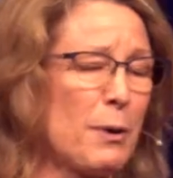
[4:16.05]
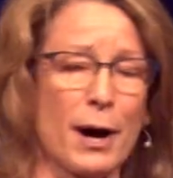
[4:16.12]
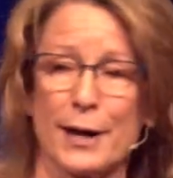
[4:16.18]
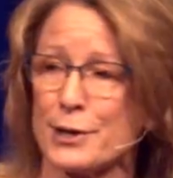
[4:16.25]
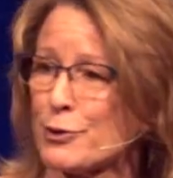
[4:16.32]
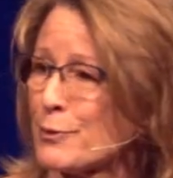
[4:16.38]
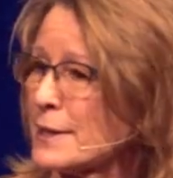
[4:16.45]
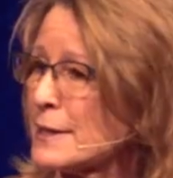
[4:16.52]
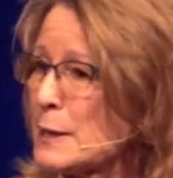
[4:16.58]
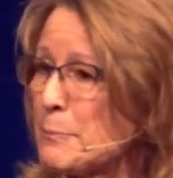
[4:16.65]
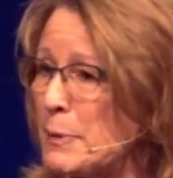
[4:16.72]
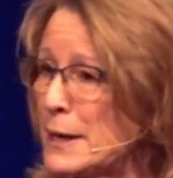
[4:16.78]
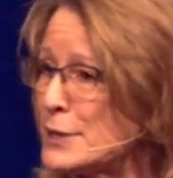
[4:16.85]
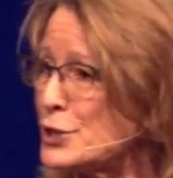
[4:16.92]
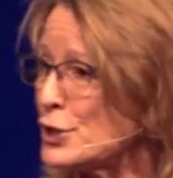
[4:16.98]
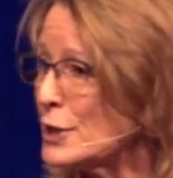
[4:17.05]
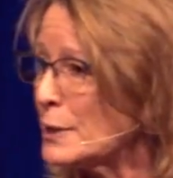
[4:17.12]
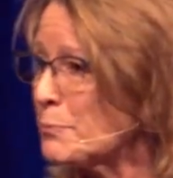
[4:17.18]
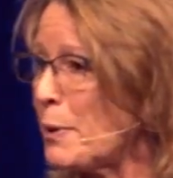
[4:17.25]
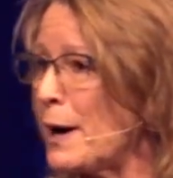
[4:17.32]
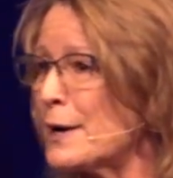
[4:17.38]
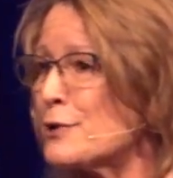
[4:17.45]
pondering the
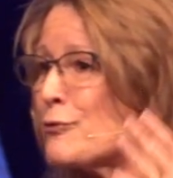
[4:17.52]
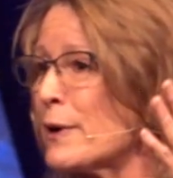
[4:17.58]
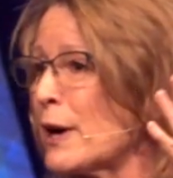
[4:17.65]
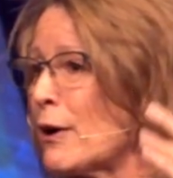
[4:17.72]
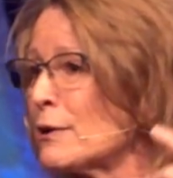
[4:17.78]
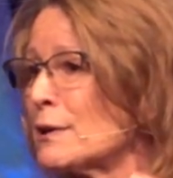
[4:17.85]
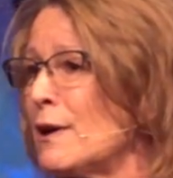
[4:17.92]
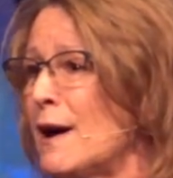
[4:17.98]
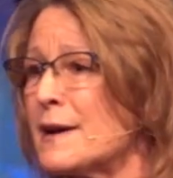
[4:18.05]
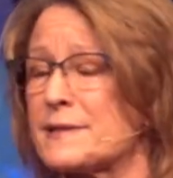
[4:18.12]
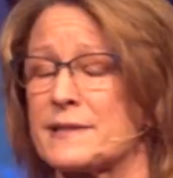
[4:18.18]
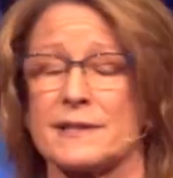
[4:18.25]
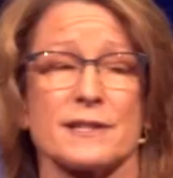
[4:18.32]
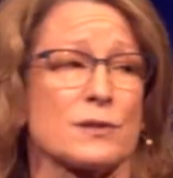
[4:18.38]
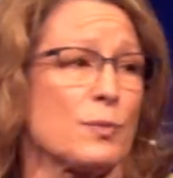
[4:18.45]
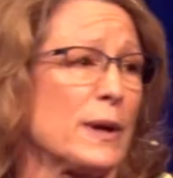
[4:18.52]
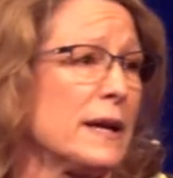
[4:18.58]
budget, pondering our losses.